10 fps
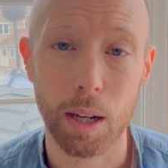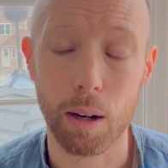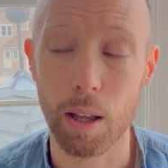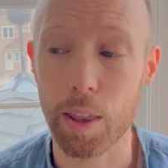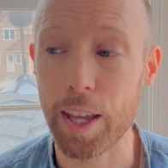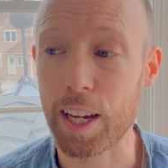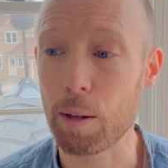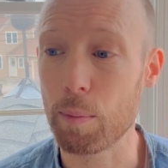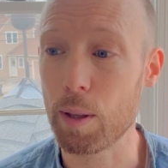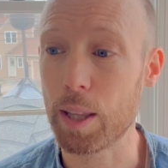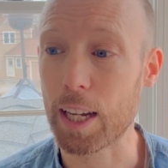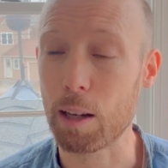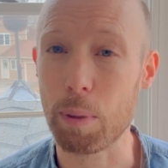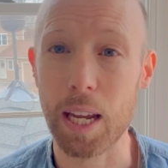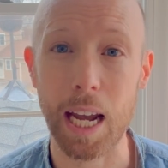They can
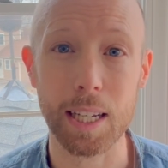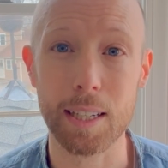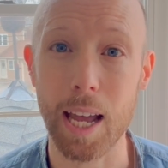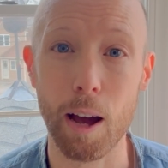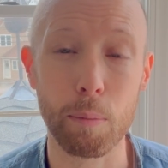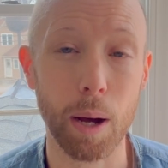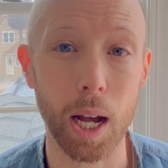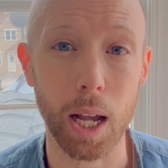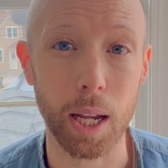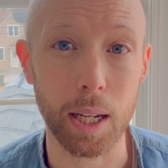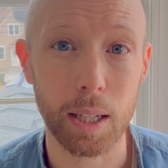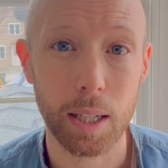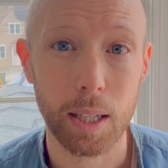be handed down by